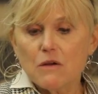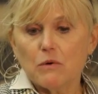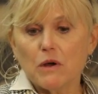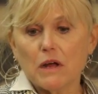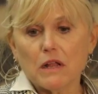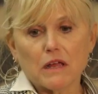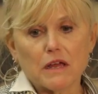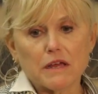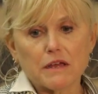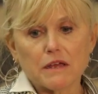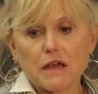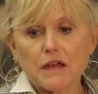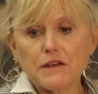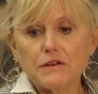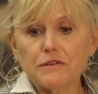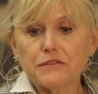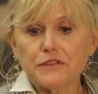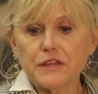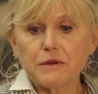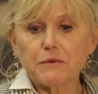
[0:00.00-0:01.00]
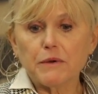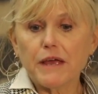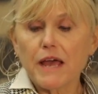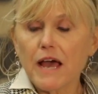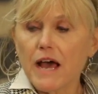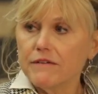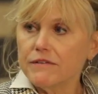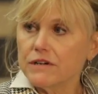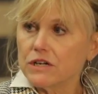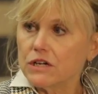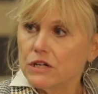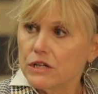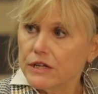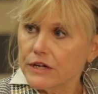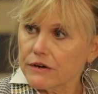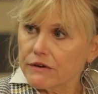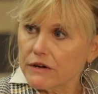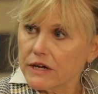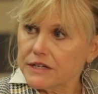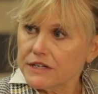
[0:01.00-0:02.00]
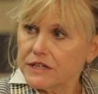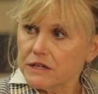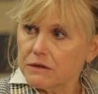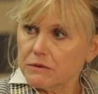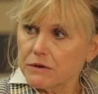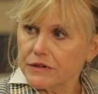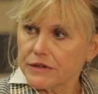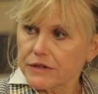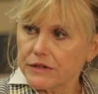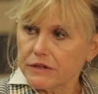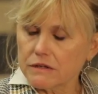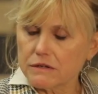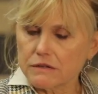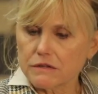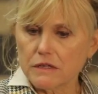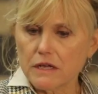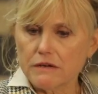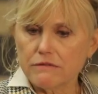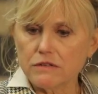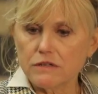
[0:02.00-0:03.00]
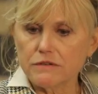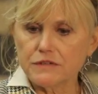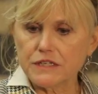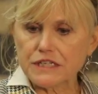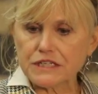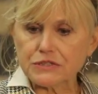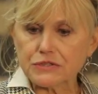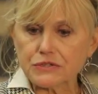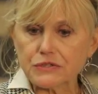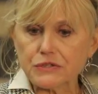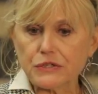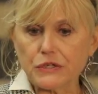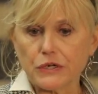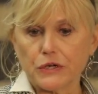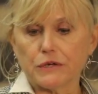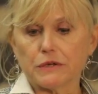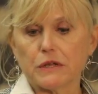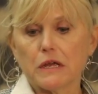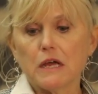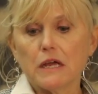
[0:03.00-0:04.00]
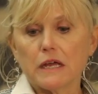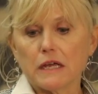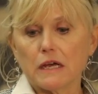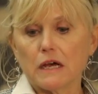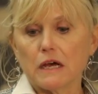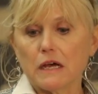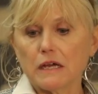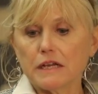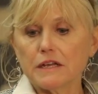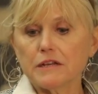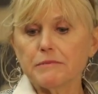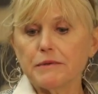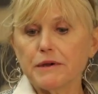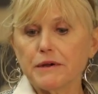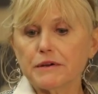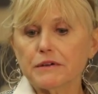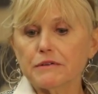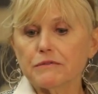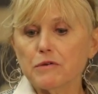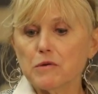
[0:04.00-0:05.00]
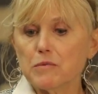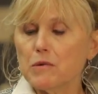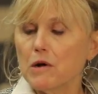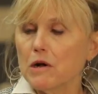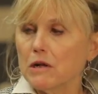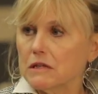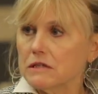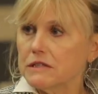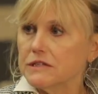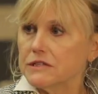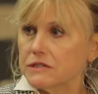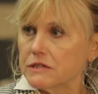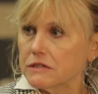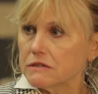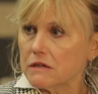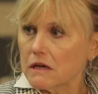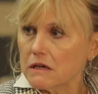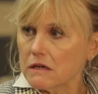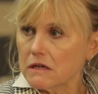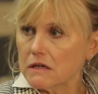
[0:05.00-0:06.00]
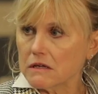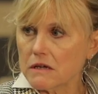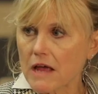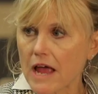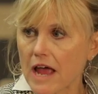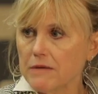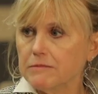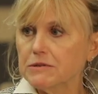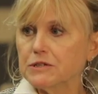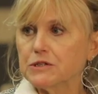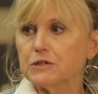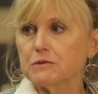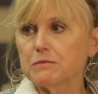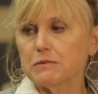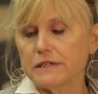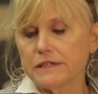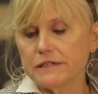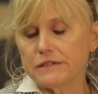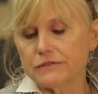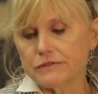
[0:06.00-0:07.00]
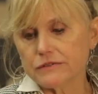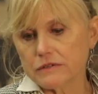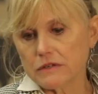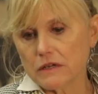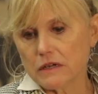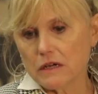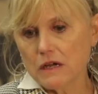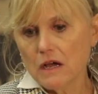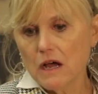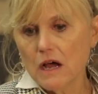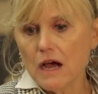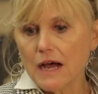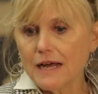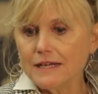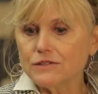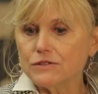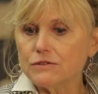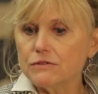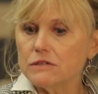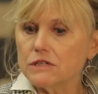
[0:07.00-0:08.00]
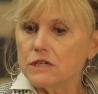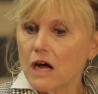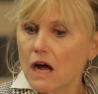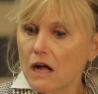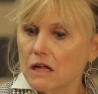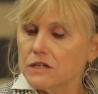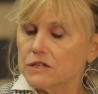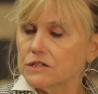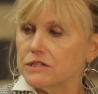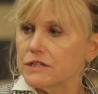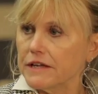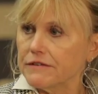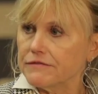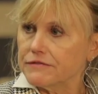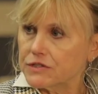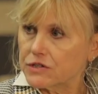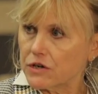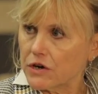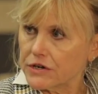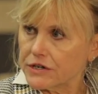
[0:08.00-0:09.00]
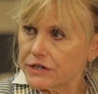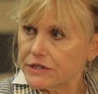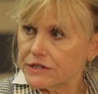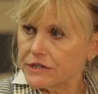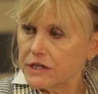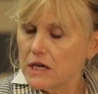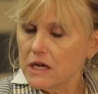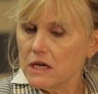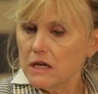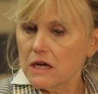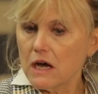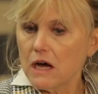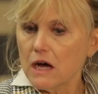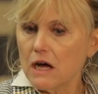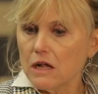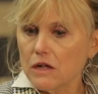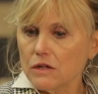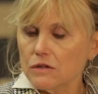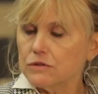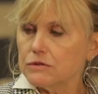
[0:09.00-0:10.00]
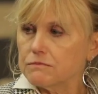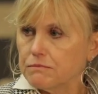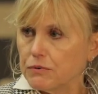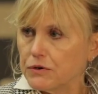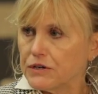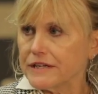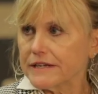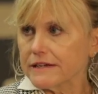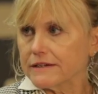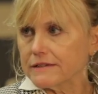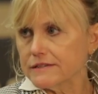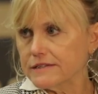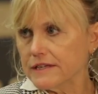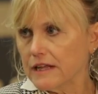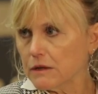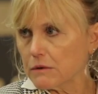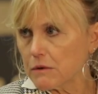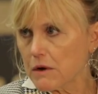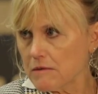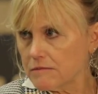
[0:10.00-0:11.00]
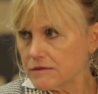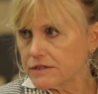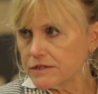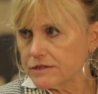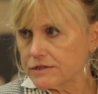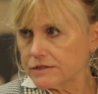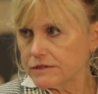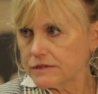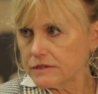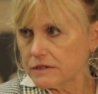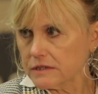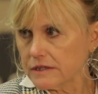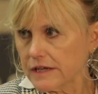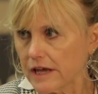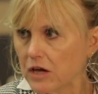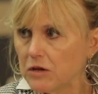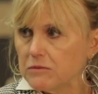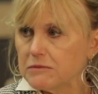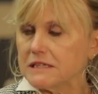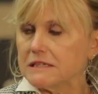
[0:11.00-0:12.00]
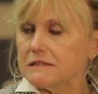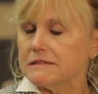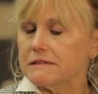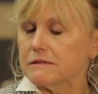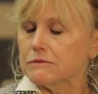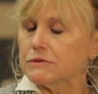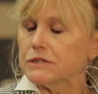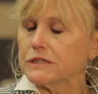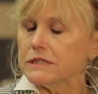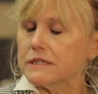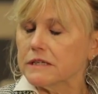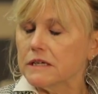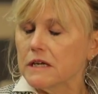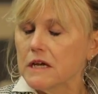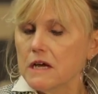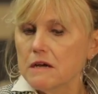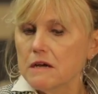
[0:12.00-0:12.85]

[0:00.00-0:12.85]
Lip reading: Well, I don't think we have a clear idea where the level of danger start. In American football, at least in amateur players, high school and college, they've started putting accelerometers in helmets and really